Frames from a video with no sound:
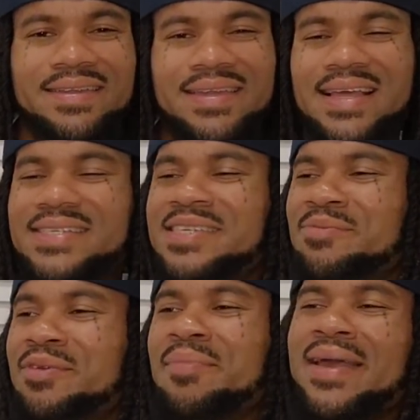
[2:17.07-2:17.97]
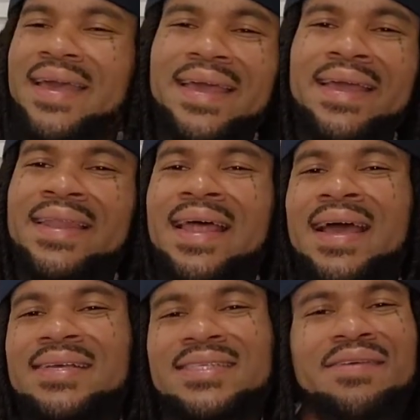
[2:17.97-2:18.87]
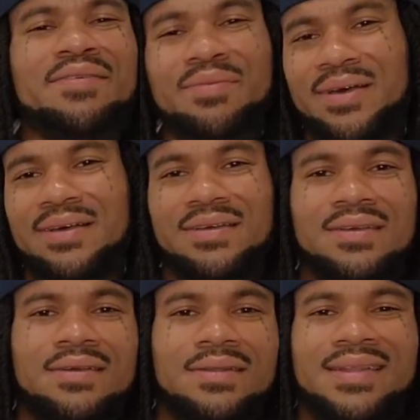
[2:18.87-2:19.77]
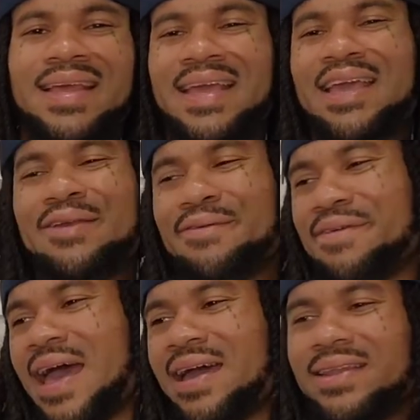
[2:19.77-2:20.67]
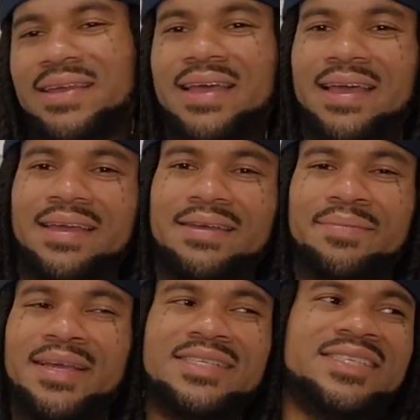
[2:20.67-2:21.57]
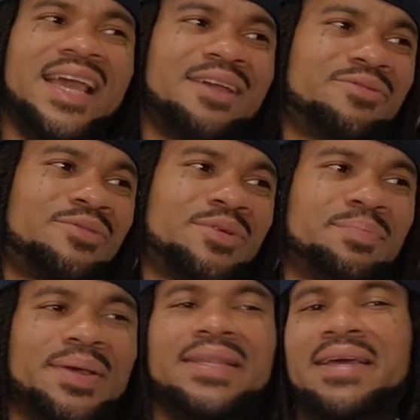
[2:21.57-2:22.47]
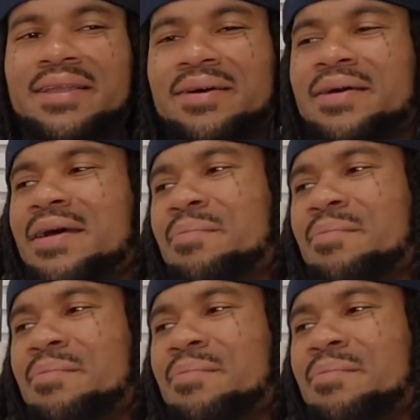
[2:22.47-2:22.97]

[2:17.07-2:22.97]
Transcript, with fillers: That shit would have made headlines everywhere that they gave you 500K. Man, Shade Room would have picked that up.